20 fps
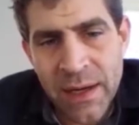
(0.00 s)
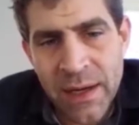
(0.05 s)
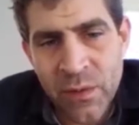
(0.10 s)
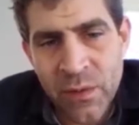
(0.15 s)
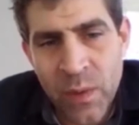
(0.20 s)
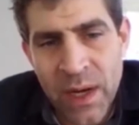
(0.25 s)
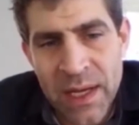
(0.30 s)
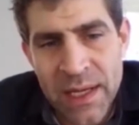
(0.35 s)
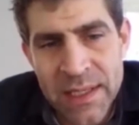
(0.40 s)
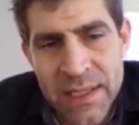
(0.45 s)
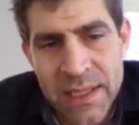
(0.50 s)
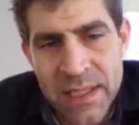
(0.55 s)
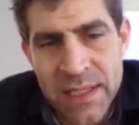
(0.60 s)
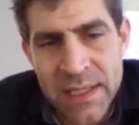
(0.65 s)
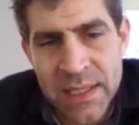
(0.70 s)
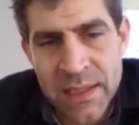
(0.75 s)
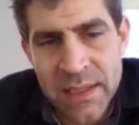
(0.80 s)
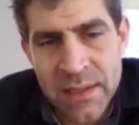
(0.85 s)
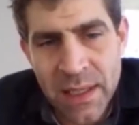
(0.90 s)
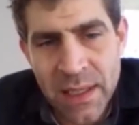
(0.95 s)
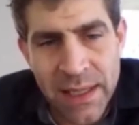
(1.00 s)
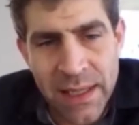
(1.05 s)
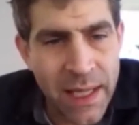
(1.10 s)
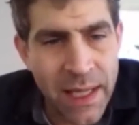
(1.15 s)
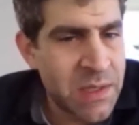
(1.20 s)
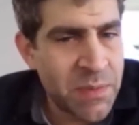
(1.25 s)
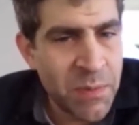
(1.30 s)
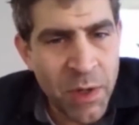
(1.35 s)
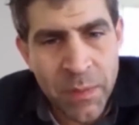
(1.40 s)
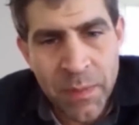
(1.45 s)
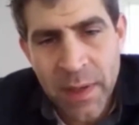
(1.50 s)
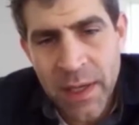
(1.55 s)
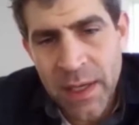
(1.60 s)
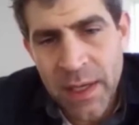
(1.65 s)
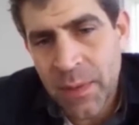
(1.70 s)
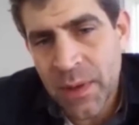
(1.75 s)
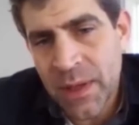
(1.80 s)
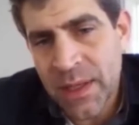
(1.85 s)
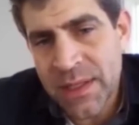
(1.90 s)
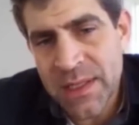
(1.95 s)
of ways. It's a lot of smart
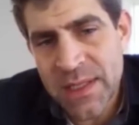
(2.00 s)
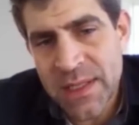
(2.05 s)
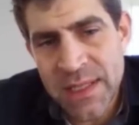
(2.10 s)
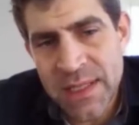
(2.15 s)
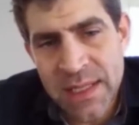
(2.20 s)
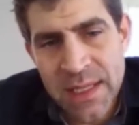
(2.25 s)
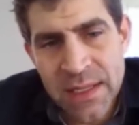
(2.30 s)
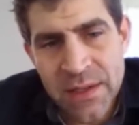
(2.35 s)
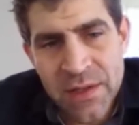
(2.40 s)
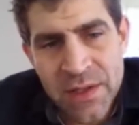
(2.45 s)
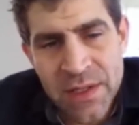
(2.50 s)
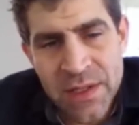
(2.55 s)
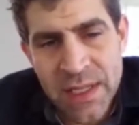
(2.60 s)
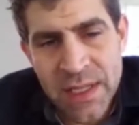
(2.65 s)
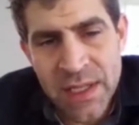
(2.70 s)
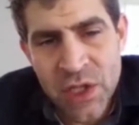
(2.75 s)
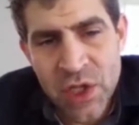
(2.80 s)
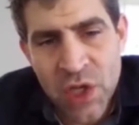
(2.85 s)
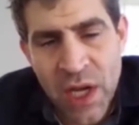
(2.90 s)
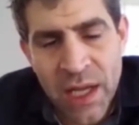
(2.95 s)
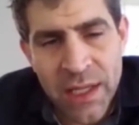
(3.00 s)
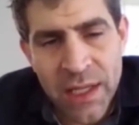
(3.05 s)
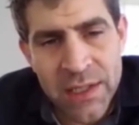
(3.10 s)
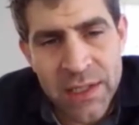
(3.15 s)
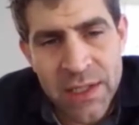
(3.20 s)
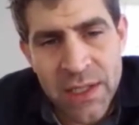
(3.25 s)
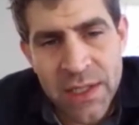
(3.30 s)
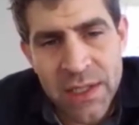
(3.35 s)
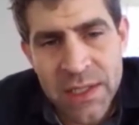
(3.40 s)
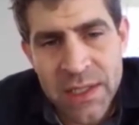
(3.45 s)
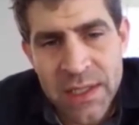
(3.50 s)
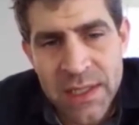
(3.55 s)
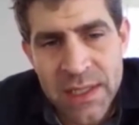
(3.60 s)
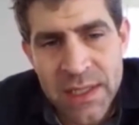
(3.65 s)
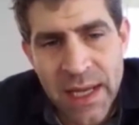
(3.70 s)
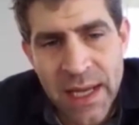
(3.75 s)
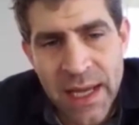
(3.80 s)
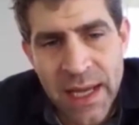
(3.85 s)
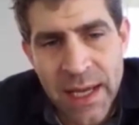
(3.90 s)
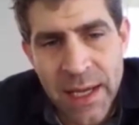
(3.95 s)
people. It's interesting
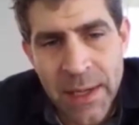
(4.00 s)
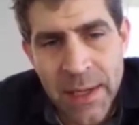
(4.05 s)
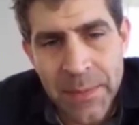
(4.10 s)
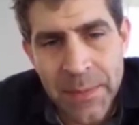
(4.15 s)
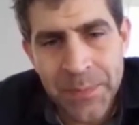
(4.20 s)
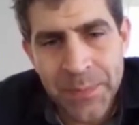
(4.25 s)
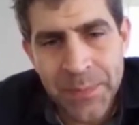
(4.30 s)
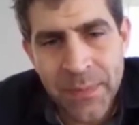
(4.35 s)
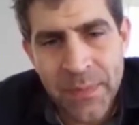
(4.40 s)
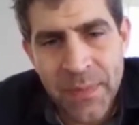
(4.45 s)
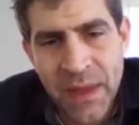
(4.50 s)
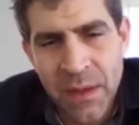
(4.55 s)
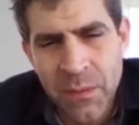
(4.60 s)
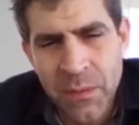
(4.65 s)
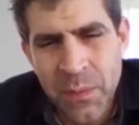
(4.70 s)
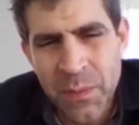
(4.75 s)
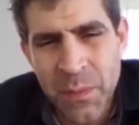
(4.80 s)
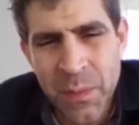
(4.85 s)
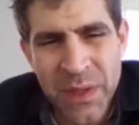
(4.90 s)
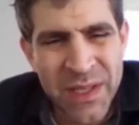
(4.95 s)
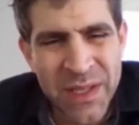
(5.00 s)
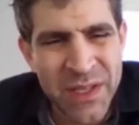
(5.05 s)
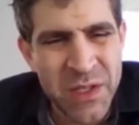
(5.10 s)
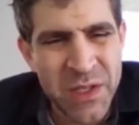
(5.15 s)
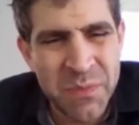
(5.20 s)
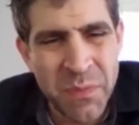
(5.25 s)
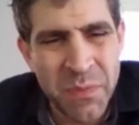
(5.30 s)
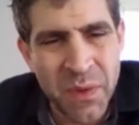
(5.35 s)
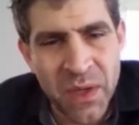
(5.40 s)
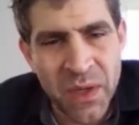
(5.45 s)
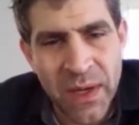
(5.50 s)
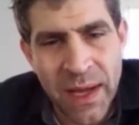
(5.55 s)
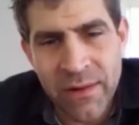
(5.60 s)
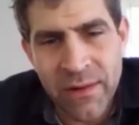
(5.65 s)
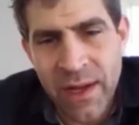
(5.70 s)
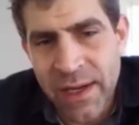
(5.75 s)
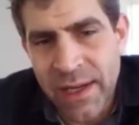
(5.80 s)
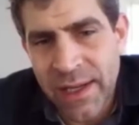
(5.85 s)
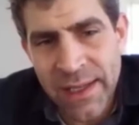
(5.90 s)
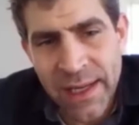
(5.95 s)
challenges, but you just burn out
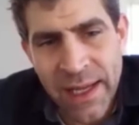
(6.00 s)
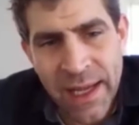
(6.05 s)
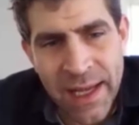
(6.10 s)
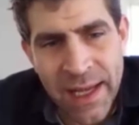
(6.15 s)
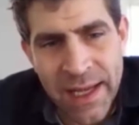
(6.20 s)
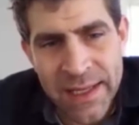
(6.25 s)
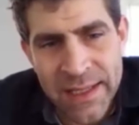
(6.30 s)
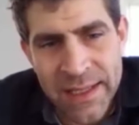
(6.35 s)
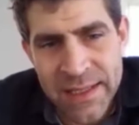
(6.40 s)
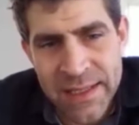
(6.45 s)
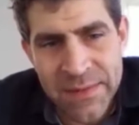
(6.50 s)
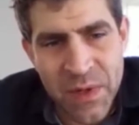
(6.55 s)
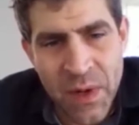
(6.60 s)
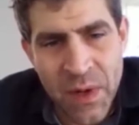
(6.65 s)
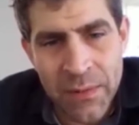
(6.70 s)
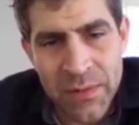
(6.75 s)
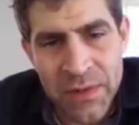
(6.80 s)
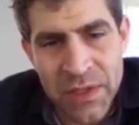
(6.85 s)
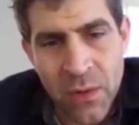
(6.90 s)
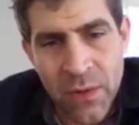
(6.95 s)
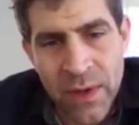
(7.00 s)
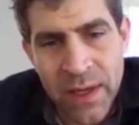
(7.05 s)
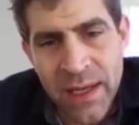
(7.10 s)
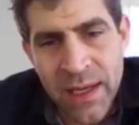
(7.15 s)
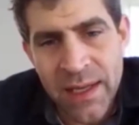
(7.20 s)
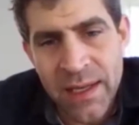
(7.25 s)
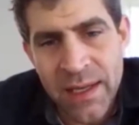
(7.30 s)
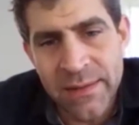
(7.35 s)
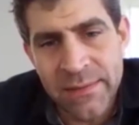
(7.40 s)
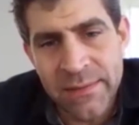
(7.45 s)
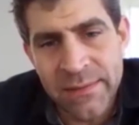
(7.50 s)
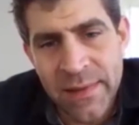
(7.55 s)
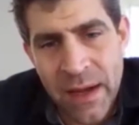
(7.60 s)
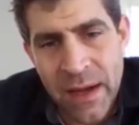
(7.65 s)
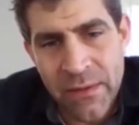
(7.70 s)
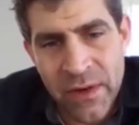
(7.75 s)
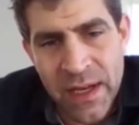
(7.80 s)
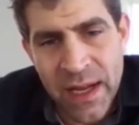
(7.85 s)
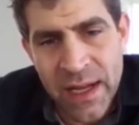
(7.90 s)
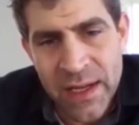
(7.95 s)
on it. And so I was going in
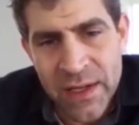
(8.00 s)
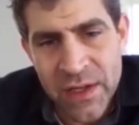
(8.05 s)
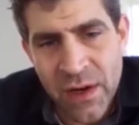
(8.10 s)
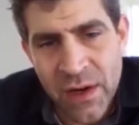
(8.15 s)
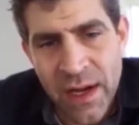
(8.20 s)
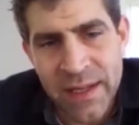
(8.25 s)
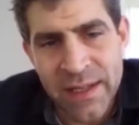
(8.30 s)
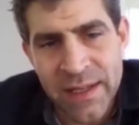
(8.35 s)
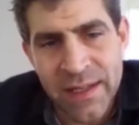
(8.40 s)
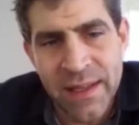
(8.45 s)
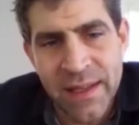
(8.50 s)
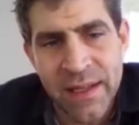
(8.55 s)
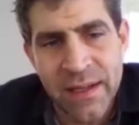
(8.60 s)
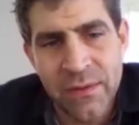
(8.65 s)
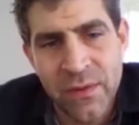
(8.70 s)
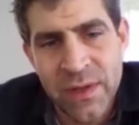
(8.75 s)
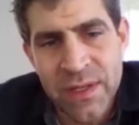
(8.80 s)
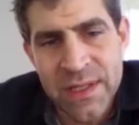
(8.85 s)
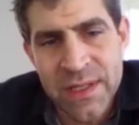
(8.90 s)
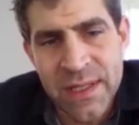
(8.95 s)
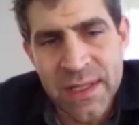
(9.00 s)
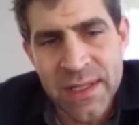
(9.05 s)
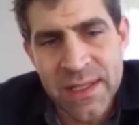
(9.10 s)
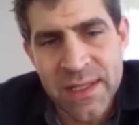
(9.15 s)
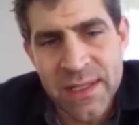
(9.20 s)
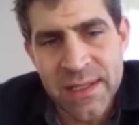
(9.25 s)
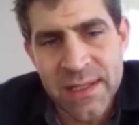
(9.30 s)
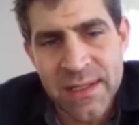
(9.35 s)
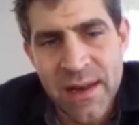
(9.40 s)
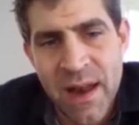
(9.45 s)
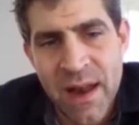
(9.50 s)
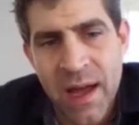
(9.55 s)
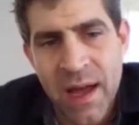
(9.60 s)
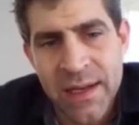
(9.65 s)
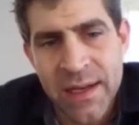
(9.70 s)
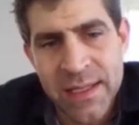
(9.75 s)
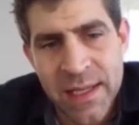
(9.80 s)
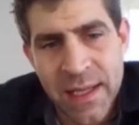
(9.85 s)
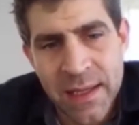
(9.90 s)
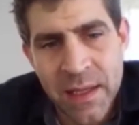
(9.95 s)
every day trying to think of reasons not
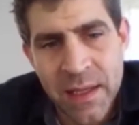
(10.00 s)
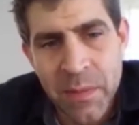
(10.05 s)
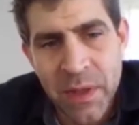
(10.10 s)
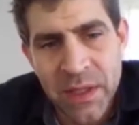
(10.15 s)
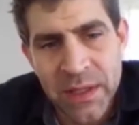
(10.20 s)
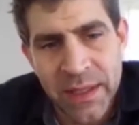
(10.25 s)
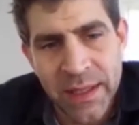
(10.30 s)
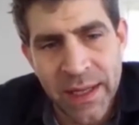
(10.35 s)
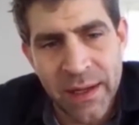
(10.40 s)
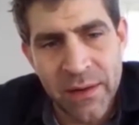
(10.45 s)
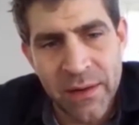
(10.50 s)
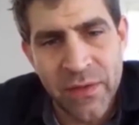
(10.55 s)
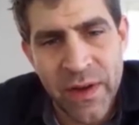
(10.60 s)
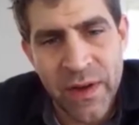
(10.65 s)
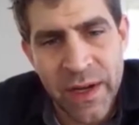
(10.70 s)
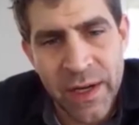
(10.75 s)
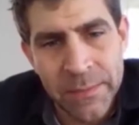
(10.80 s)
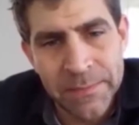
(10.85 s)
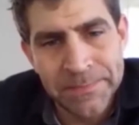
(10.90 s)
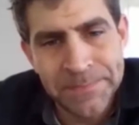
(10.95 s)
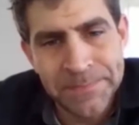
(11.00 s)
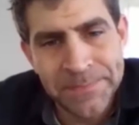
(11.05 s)
to set the building on fire.